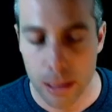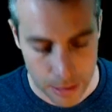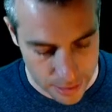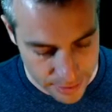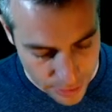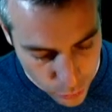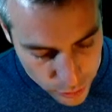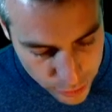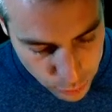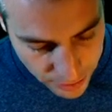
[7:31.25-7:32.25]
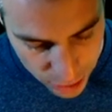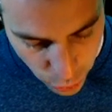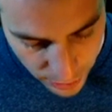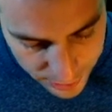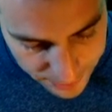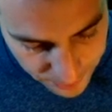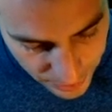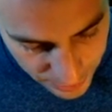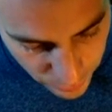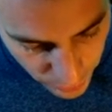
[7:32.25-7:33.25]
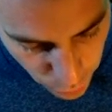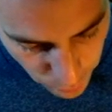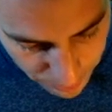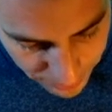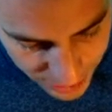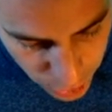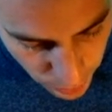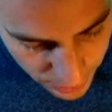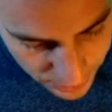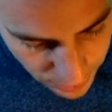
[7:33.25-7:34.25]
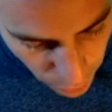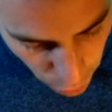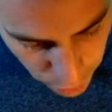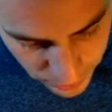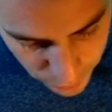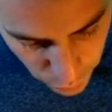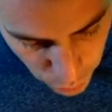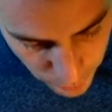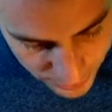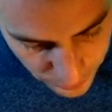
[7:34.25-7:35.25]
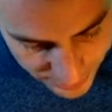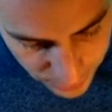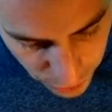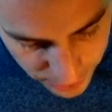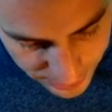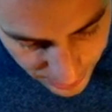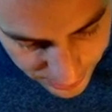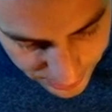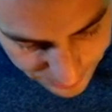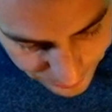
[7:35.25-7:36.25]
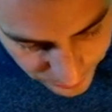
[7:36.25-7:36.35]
And then you need to backtrack. And when you will backtrack, all you need to do is restore the size.